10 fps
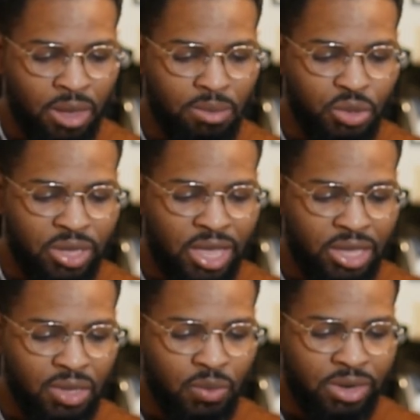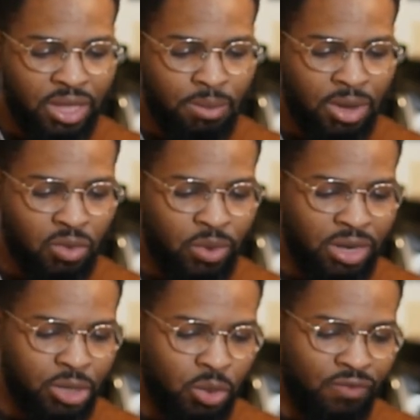But you can't do anything about the way the
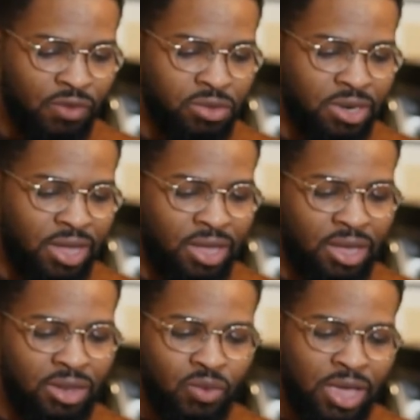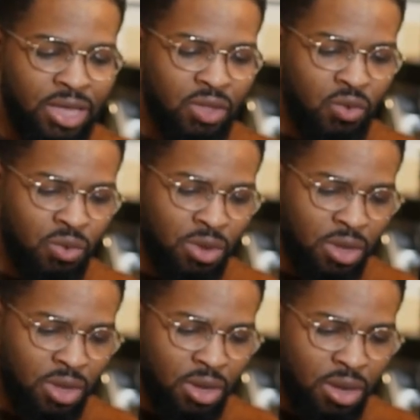controller feels in the hand. You can't do
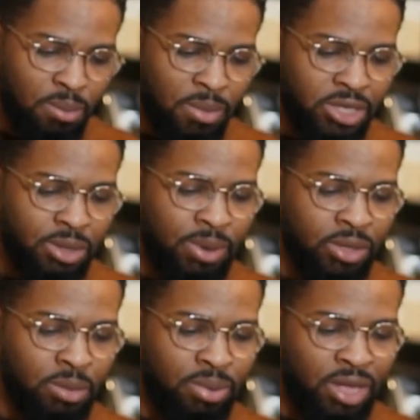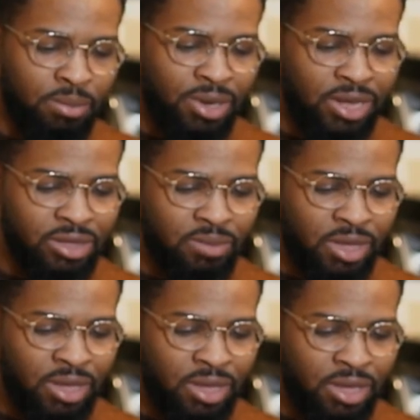much about the button
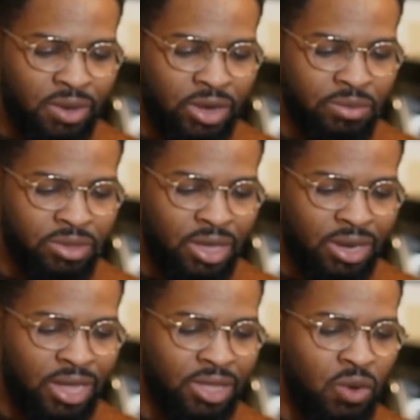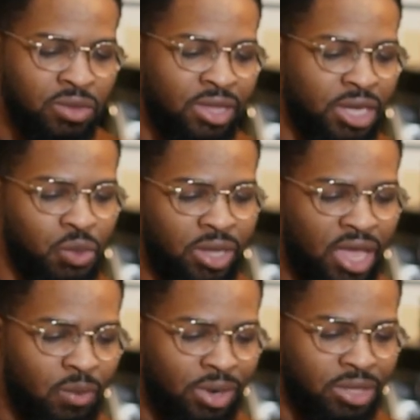placement. You know what I'm saying? Like those things you
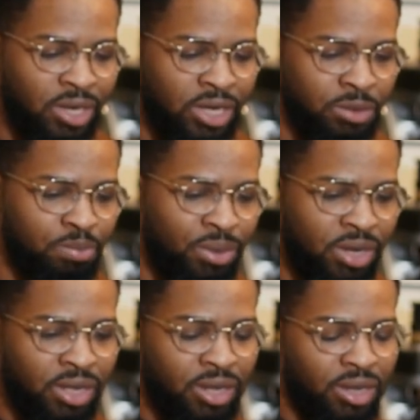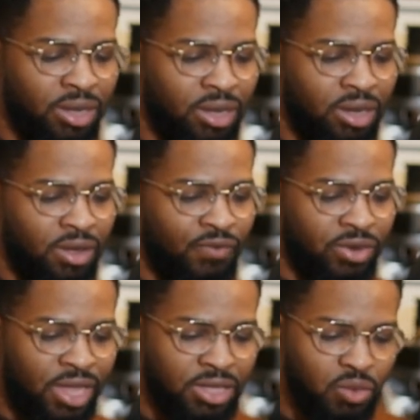can't really change. But for
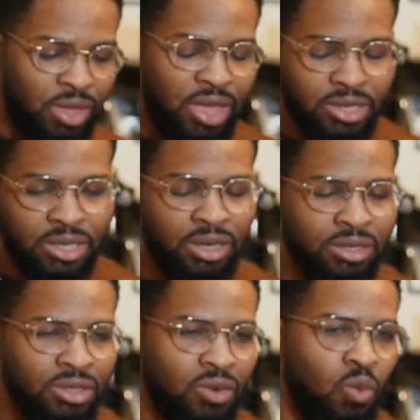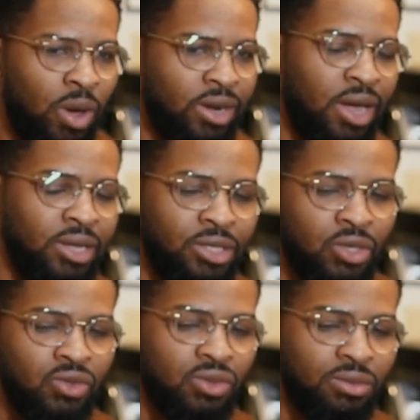things you can change, why not
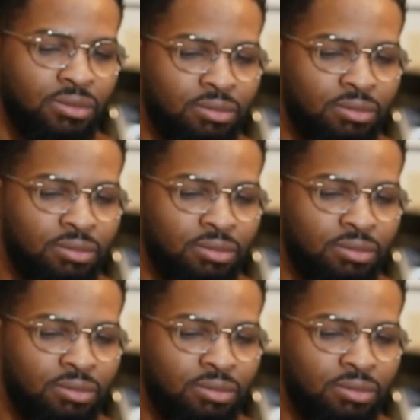just